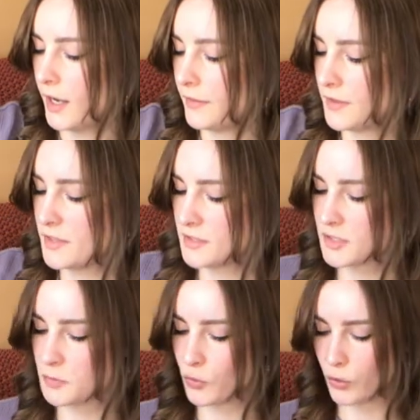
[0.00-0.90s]
And then this
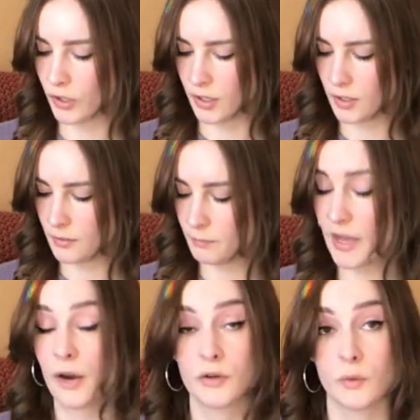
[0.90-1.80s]
is more
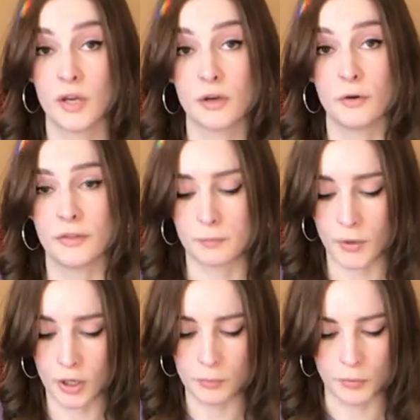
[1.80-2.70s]
periwinkle than
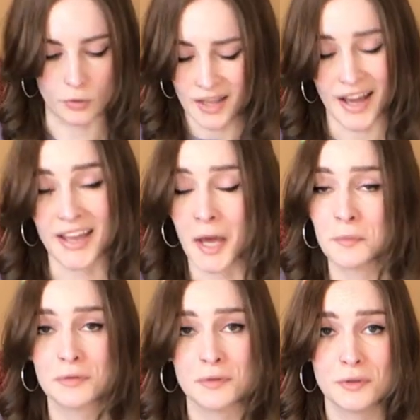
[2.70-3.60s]
purple. I
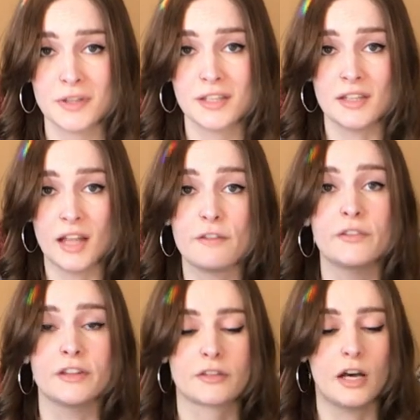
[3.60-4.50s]
absolutely love
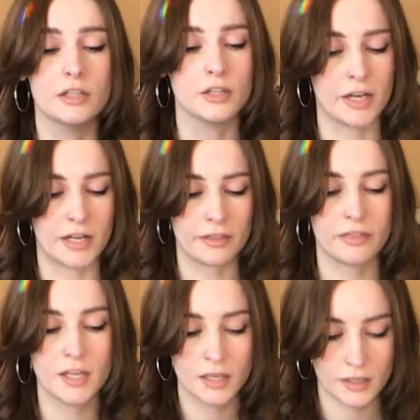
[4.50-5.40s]
this color, and I
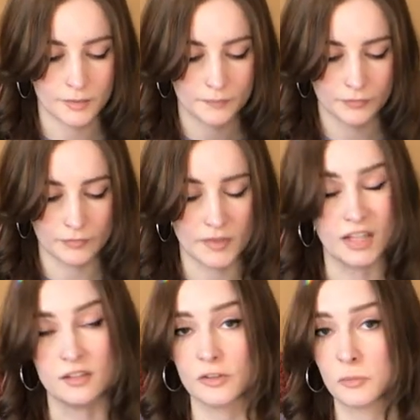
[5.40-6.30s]
think
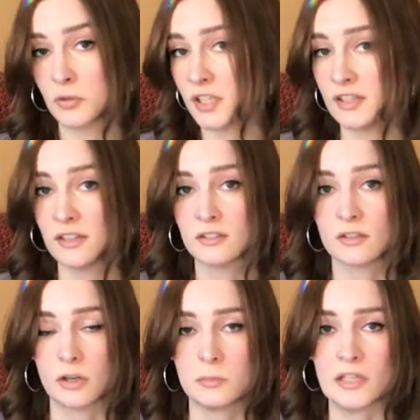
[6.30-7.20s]
it looks pretty
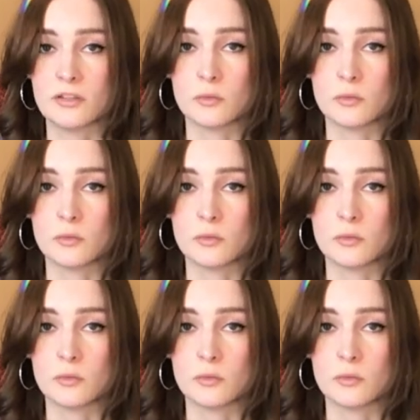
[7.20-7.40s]
decent on me as